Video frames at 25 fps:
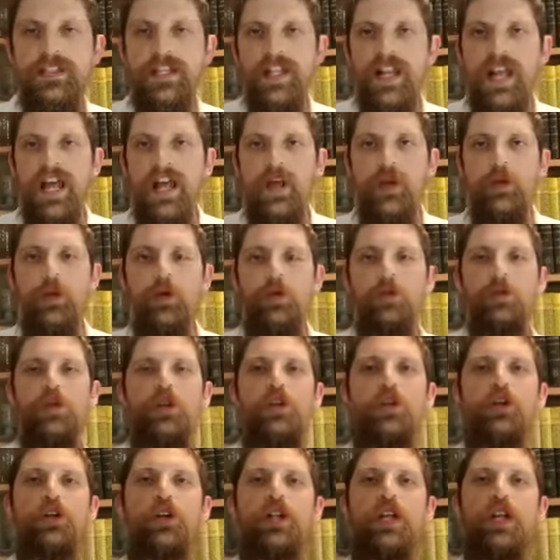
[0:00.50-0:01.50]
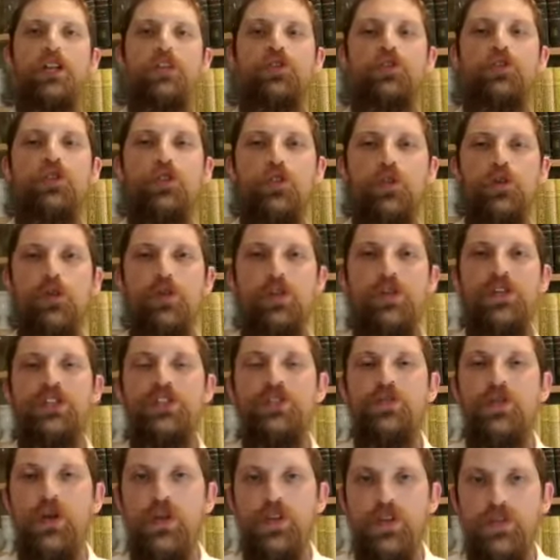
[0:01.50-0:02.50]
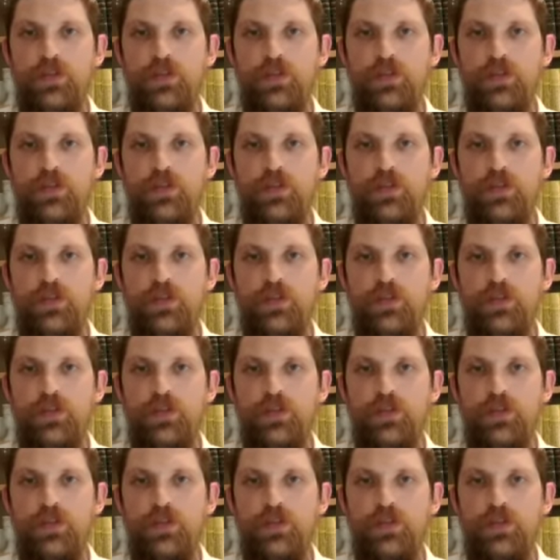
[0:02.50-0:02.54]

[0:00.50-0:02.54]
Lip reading: Today we'll be learning two mitzvah.